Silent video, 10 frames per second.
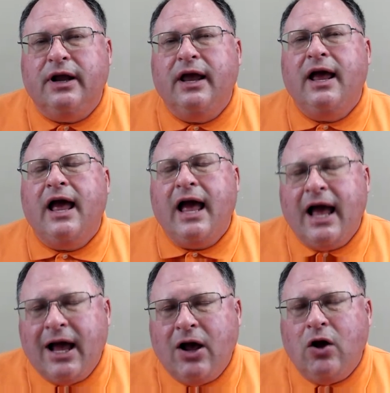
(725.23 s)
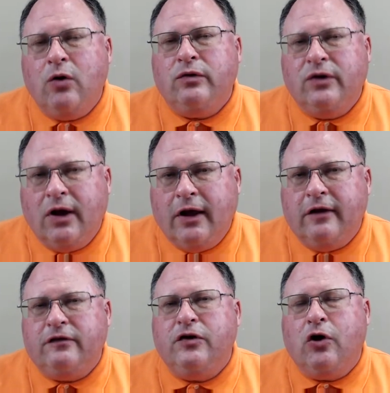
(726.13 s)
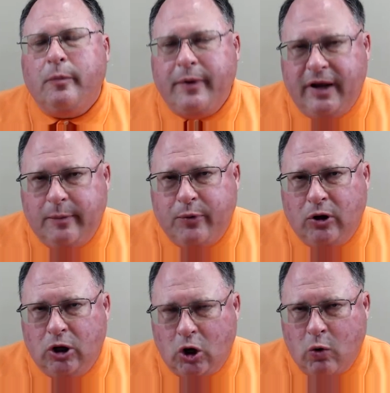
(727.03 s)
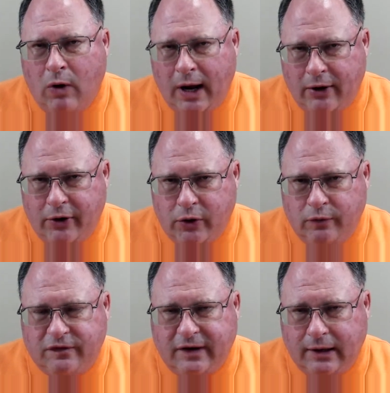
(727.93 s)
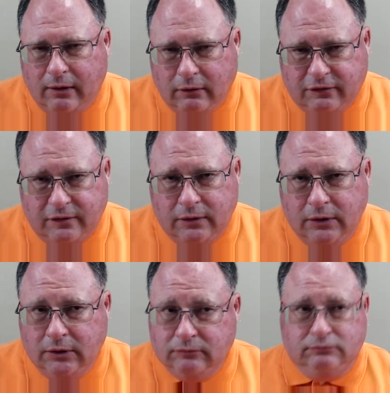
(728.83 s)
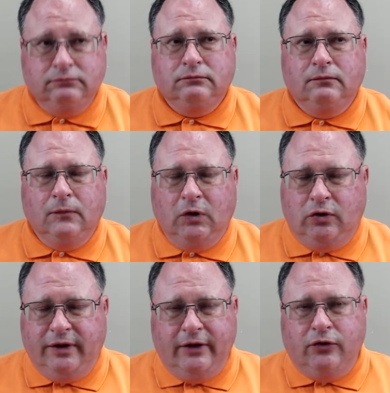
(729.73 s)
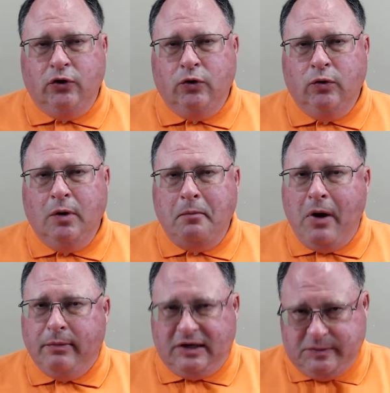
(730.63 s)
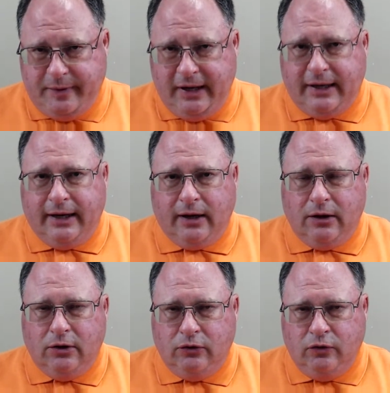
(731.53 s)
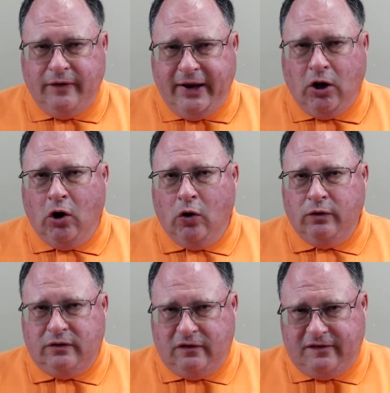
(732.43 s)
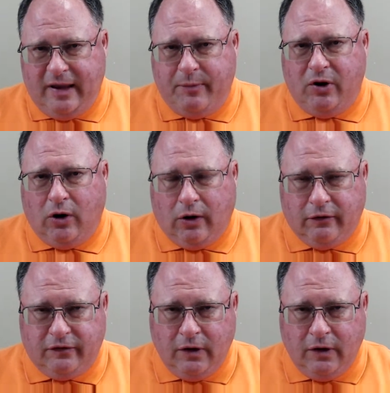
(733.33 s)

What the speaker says: How does your people acquire new skills? Do they do public speaking? Do they go to seminars?